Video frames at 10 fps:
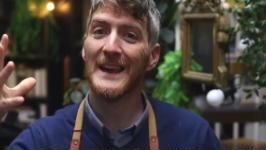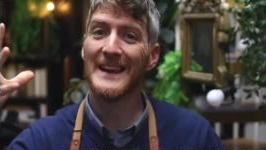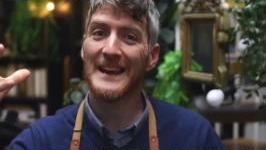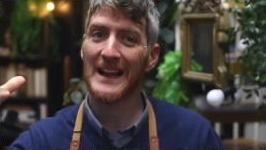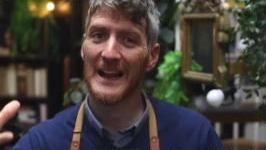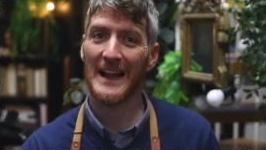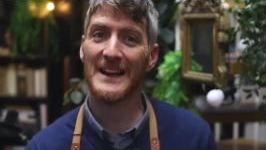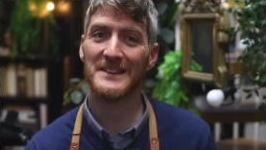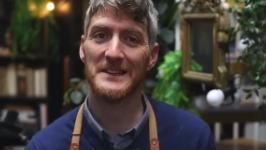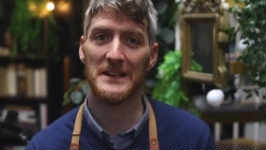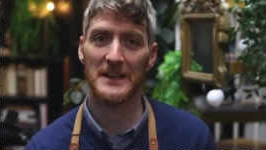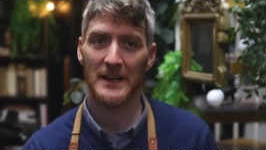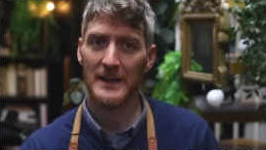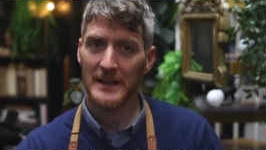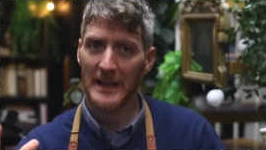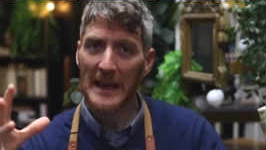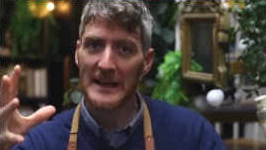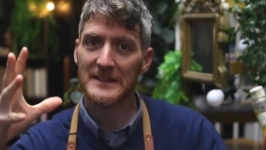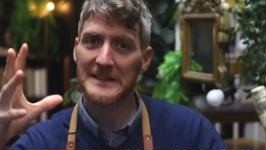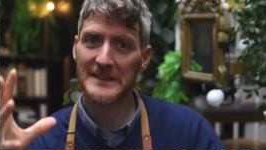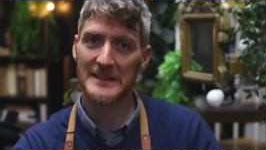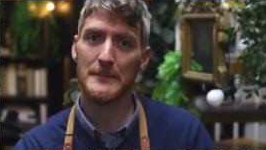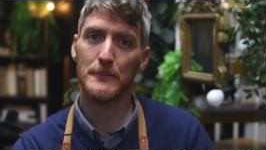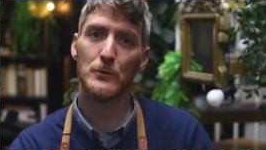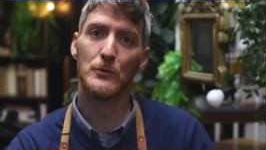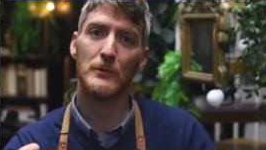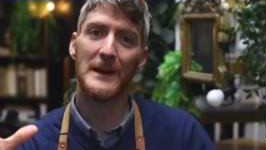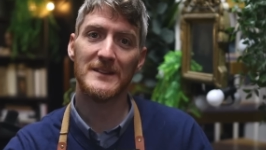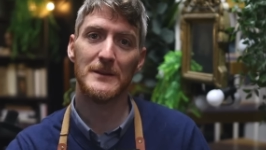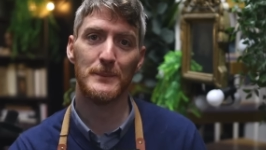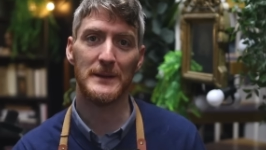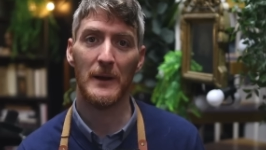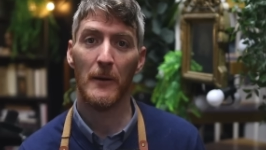a classic, a simple recipe.